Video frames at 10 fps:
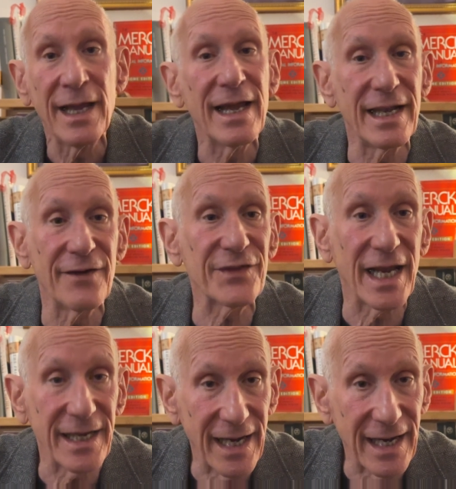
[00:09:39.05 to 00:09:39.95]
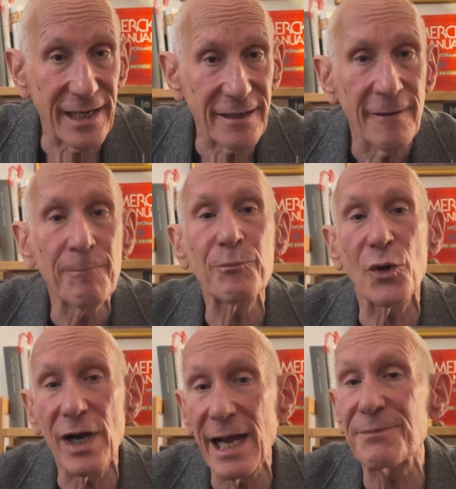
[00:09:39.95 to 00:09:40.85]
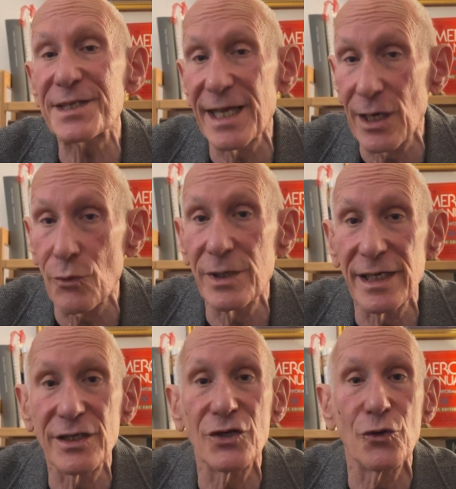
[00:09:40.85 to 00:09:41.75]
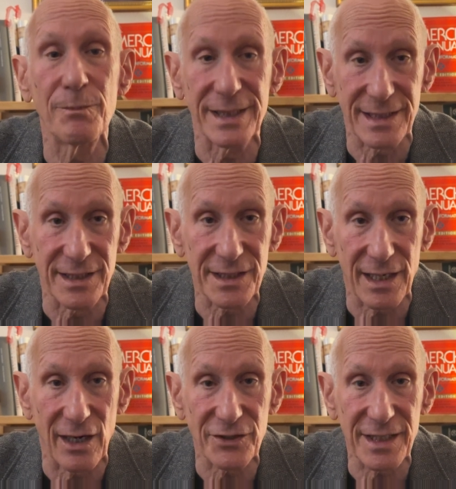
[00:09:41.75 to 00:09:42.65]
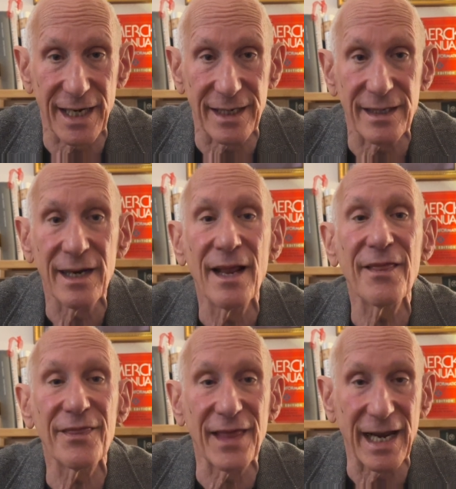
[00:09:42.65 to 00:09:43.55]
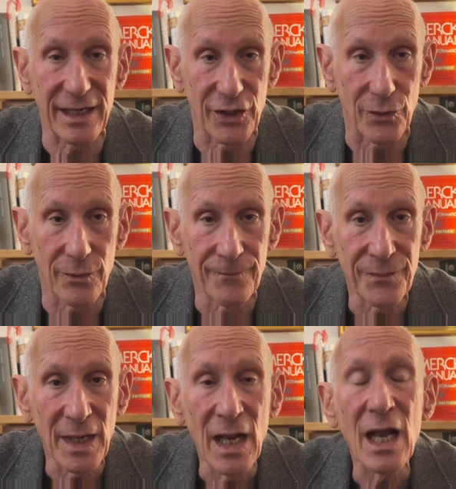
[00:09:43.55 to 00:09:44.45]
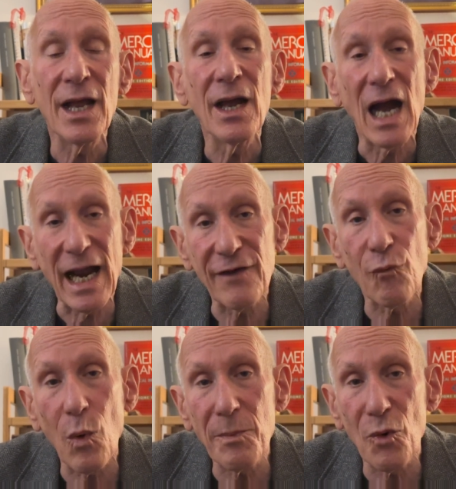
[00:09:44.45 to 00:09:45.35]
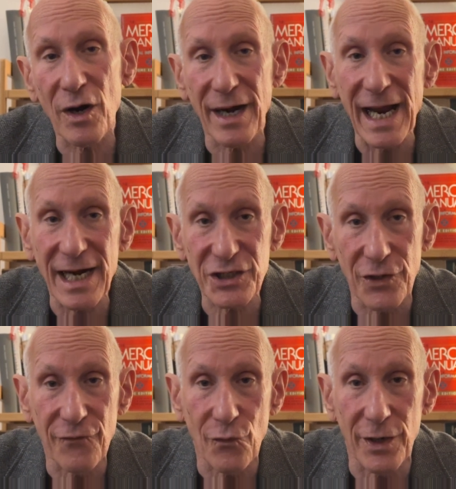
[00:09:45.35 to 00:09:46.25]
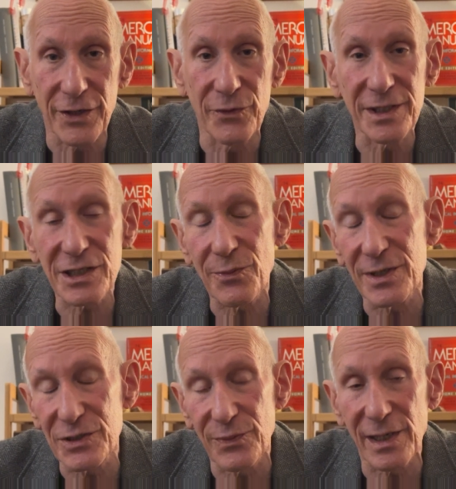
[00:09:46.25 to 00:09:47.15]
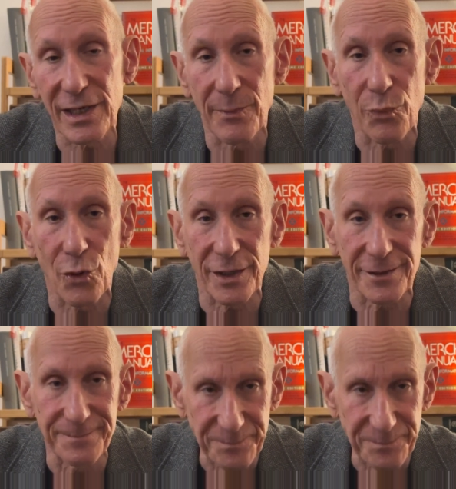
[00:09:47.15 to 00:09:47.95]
And if they can't, perhaps they don't need to do business in our state. Thank you. I have one more action for you, and this one is really important.